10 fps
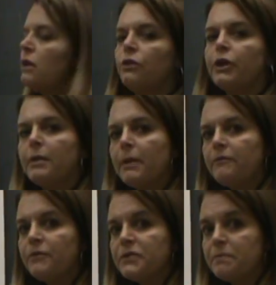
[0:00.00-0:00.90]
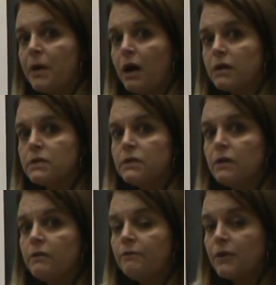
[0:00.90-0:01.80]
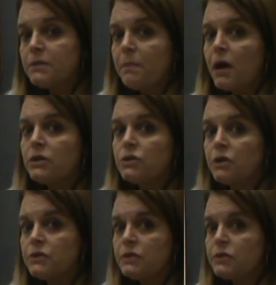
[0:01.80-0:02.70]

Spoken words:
Look at my first box. First box shows a